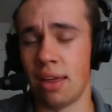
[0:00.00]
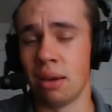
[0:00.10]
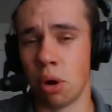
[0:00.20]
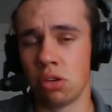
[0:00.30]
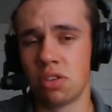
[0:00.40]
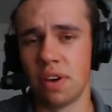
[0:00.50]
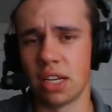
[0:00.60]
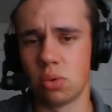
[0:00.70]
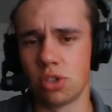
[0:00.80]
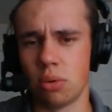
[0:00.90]
I think most
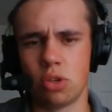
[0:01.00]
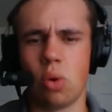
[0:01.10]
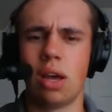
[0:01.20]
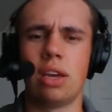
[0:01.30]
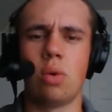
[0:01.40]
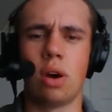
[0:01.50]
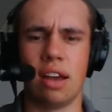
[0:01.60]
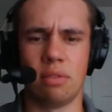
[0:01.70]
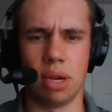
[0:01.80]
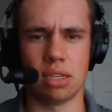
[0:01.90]
fans would jump to, well, you want
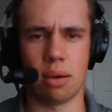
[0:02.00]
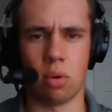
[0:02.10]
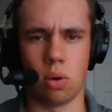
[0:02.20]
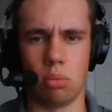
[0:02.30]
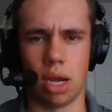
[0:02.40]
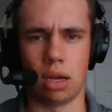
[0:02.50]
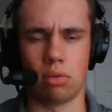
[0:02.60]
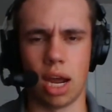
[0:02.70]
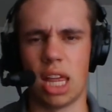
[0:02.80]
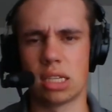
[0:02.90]
to have a big time quarterback,
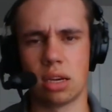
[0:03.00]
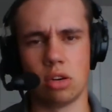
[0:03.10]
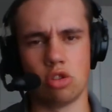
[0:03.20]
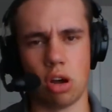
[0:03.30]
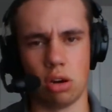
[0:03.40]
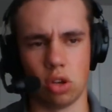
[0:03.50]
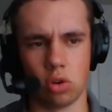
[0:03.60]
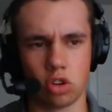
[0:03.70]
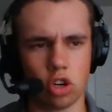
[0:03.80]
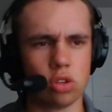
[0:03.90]
right? That's going to draw in
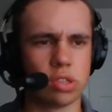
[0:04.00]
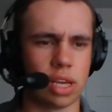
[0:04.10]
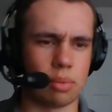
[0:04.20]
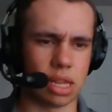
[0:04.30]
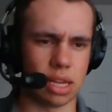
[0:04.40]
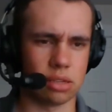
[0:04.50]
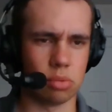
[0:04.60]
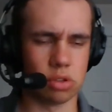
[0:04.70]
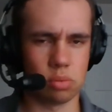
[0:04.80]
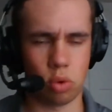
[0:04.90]
other recruits. I mean, that's
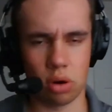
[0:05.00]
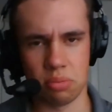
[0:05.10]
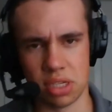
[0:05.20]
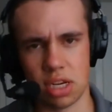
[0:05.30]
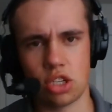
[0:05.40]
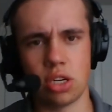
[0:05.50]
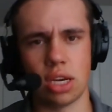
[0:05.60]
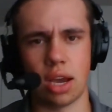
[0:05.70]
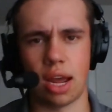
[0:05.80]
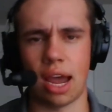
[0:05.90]
the most important position.
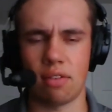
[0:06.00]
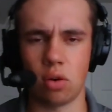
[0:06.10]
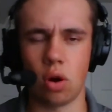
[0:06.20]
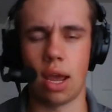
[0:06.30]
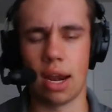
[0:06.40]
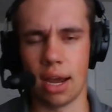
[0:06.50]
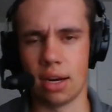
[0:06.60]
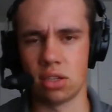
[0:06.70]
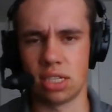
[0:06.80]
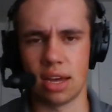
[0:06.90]
You got to have a quarterback. And
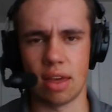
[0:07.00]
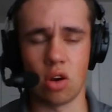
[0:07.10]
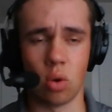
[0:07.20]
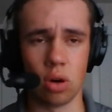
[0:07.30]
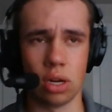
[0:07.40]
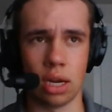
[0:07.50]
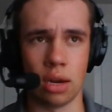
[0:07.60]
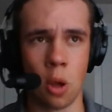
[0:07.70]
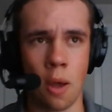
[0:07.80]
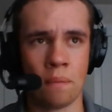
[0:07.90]
I understand that
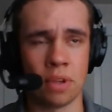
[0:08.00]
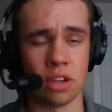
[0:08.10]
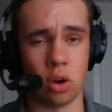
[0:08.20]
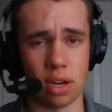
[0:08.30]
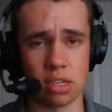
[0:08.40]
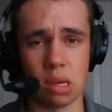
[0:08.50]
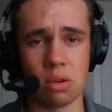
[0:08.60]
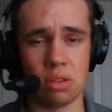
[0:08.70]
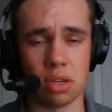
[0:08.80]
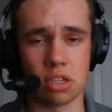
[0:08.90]
Oregon, in the grand
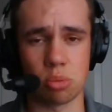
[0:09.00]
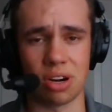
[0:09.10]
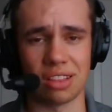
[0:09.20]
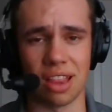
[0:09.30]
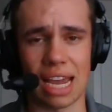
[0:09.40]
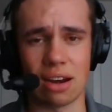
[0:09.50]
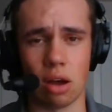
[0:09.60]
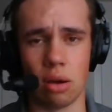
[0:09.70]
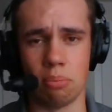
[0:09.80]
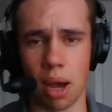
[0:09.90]
scheme of things, is pretty light
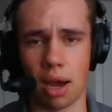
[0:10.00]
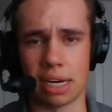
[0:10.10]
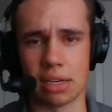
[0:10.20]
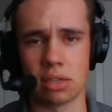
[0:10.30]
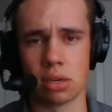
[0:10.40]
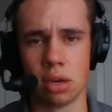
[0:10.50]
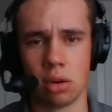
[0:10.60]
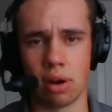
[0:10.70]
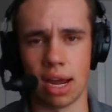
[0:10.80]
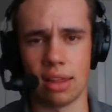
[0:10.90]
on bodies,
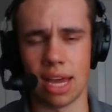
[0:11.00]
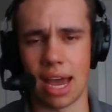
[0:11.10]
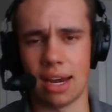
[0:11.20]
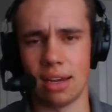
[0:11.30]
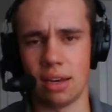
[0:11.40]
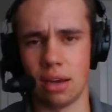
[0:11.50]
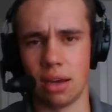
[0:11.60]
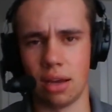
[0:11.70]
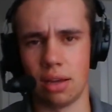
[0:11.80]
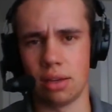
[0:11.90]
right? They
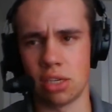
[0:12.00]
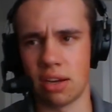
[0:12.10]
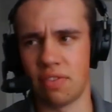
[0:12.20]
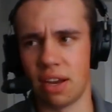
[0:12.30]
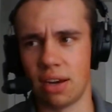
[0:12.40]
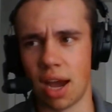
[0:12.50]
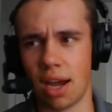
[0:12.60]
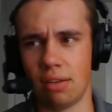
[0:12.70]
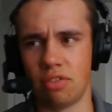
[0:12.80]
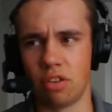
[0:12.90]
added Jake Van
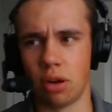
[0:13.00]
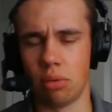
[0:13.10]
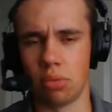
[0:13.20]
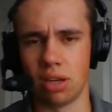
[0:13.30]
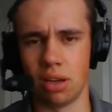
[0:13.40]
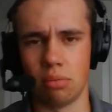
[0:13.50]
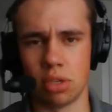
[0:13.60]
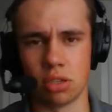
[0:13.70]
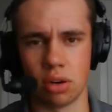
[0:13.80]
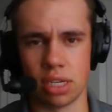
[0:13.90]
Dyne from
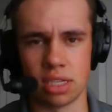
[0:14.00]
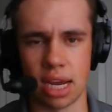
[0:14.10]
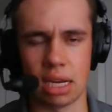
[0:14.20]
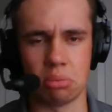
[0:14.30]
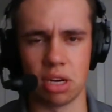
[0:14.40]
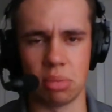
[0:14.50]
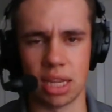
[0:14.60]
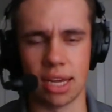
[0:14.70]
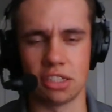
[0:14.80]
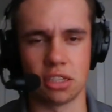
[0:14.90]
Missouri State, but I
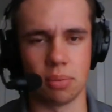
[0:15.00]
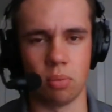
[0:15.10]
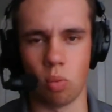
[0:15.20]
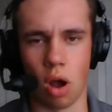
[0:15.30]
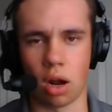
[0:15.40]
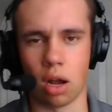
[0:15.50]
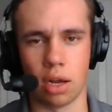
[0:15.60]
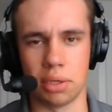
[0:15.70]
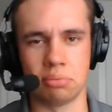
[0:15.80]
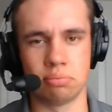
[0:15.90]
mean, that's a walk
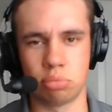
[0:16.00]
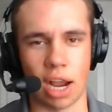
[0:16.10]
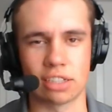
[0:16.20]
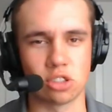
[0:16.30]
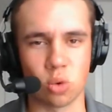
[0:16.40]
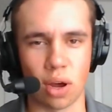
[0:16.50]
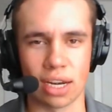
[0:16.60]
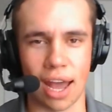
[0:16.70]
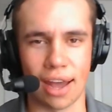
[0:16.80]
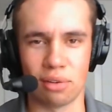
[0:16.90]
on practice
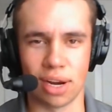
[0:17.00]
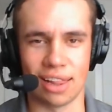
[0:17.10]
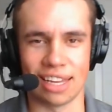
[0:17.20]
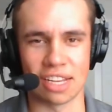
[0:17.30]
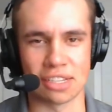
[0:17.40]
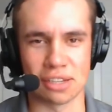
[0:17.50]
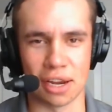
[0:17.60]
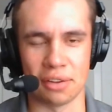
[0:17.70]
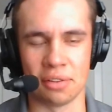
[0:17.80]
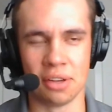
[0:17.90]
squad guy, right? Like, that's
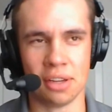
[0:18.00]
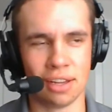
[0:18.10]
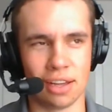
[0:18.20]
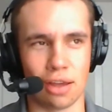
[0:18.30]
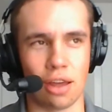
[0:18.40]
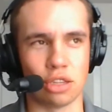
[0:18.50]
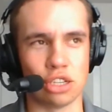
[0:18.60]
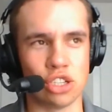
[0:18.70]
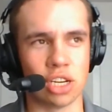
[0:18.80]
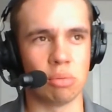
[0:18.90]
not a
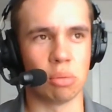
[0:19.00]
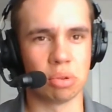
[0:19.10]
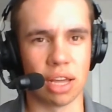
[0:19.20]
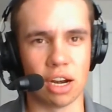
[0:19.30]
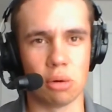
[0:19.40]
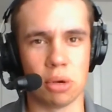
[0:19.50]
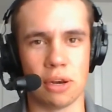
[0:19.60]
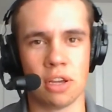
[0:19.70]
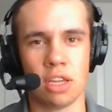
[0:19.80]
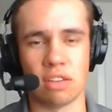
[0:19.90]
legitimate player.
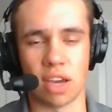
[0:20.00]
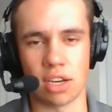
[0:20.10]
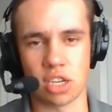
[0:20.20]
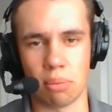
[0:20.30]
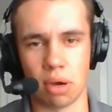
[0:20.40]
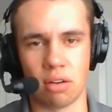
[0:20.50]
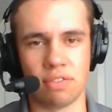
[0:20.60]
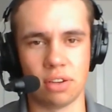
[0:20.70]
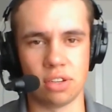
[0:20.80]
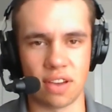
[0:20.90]
But you've got Jay
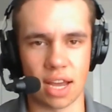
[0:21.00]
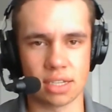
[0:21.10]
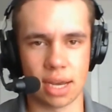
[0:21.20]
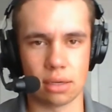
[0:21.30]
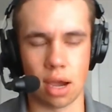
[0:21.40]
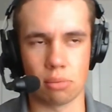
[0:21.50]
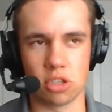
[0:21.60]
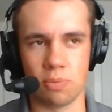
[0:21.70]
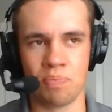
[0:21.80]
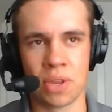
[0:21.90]
Butterfield, you've got Ty
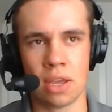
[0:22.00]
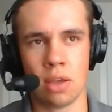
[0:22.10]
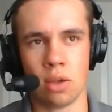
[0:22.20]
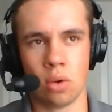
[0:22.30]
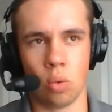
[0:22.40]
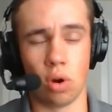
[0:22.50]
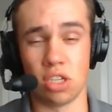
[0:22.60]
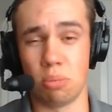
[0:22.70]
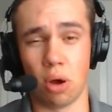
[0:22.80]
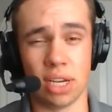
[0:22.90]
Thompson.
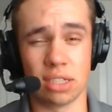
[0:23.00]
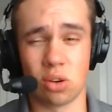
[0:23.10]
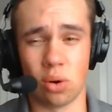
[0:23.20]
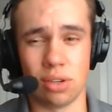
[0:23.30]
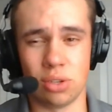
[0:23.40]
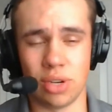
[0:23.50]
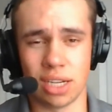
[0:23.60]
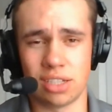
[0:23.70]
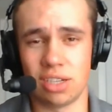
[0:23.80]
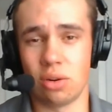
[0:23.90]
What is Bo Nix going to do
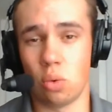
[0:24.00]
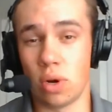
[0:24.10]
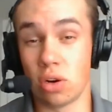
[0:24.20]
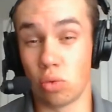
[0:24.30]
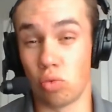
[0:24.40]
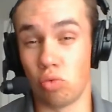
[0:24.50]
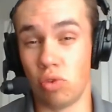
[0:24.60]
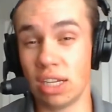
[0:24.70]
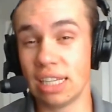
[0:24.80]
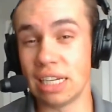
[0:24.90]
next year? We don't
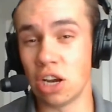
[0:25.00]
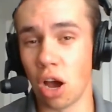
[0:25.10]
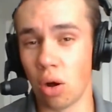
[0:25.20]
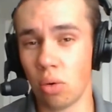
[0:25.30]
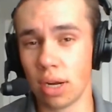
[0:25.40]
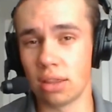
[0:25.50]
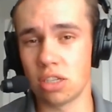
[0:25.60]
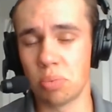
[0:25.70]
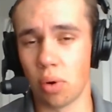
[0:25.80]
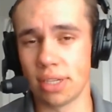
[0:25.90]
really know at
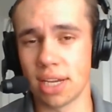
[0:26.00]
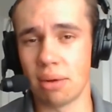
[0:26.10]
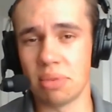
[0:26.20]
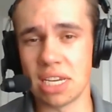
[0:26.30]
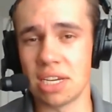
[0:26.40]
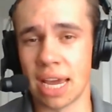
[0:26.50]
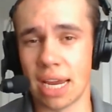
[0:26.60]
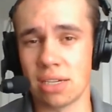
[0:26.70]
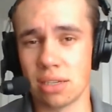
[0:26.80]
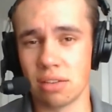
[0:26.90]
this point in time. The
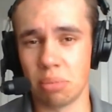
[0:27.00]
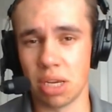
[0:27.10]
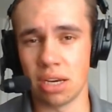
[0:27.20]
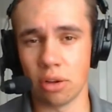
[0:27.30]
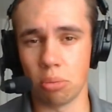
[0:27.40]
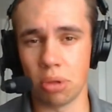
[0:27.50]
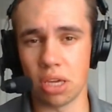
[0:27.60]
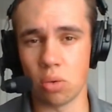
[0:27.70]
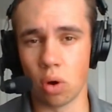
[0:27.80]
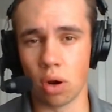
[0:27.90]
indications have been he'll
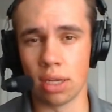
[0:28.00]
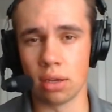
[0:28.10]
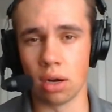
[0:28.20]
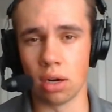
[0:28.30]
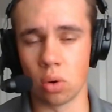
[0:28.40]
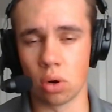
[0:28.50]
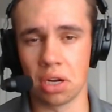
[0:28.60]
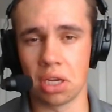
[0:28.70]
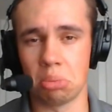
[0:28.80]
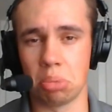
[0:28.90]
be one and at
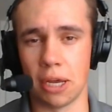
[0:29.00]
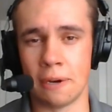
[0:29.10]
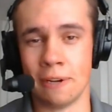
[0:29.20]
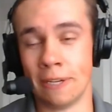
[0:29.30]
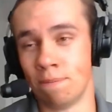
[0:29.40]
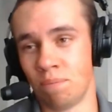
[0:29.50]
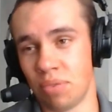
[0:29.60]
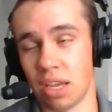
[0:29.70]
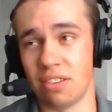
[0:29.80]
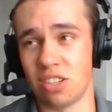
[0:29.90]
Oregon, but
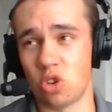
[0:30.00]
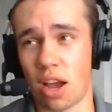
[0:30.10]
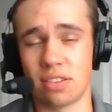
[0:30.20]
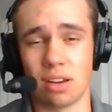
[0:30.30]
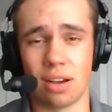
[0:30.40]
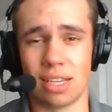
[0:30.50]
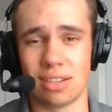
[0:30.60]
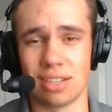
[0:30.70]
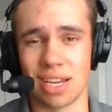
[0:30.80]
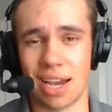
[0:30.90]
if his draft stock
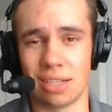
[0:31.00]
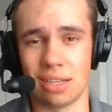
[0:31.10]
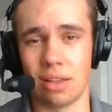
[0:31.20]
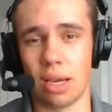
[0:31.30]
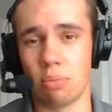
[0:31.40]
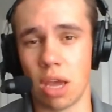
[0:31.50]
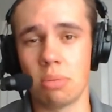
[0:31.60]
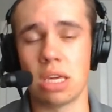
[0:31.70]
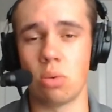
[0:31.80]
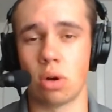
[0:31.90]
isn't as high as he'd like,
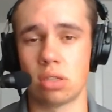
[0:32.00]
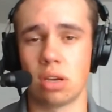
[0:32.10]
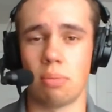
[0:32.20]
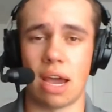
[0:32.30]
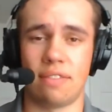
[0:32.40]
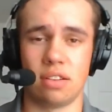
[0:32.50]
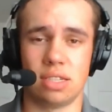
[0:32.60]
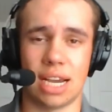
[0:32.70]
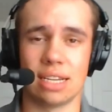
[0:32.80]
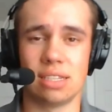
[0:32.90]
maybe he wants to come back for a
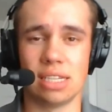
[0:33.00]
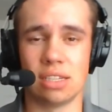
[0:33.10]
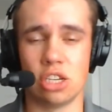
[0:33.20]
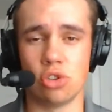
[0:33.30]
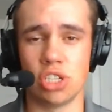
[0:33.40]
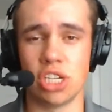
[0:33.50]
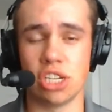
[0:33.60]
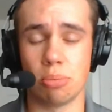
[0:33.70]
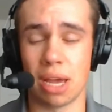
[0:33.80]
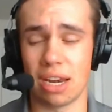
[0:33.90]
second season in
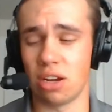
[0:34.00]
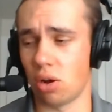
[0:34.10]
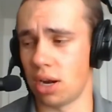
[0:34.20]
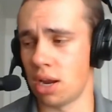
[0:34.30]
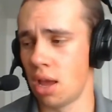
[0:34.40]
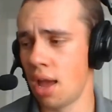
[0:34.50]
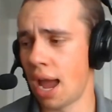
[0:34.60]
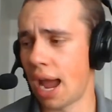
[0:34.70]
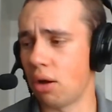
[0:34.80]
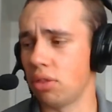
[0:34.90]
Eugene, depending on
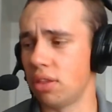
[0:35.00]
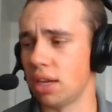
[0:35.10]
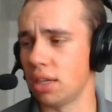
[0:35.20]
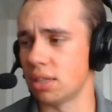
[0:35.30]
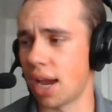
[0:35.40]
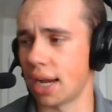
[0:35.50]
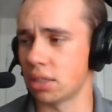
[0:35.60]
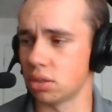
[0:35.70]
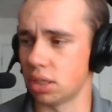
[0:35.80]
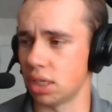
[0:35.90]
how things
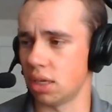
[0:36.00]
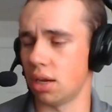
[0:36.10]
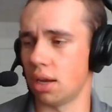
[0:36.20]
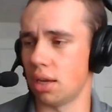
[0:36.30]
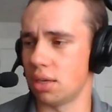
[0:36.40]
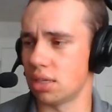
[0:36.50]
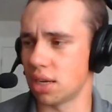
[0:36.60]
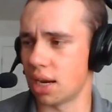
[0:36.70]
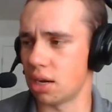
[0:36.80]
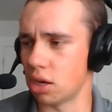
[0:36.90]
actually
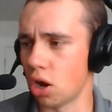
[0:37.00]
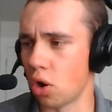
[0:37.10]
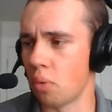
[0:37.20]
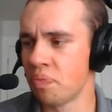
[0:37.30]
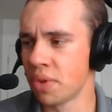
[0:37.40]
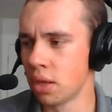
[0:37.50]
decide to go.